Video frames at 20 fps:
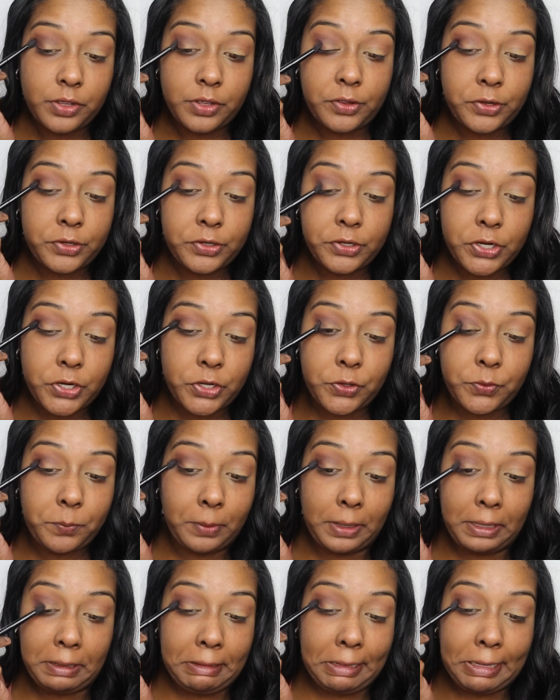you know,
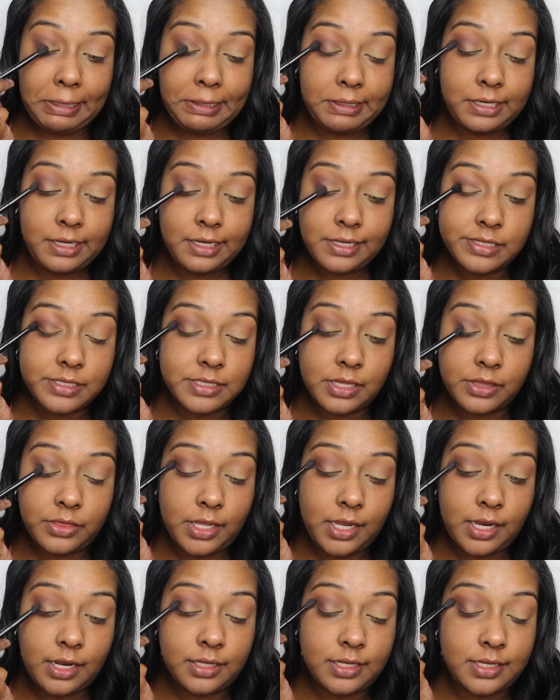blended is the
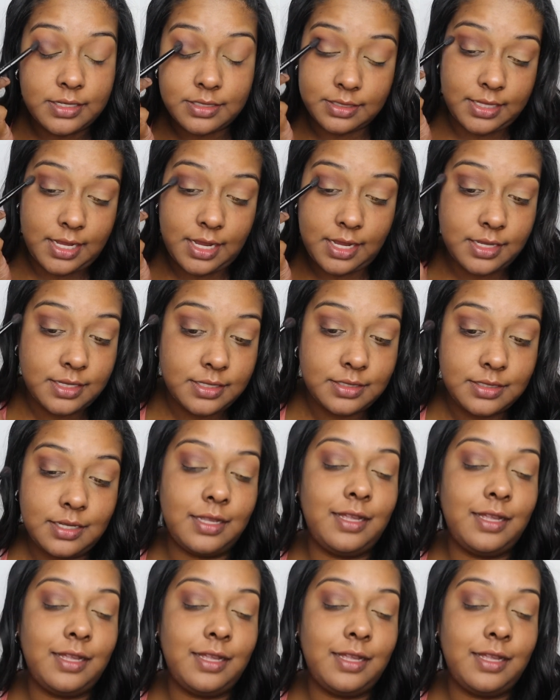thing these days.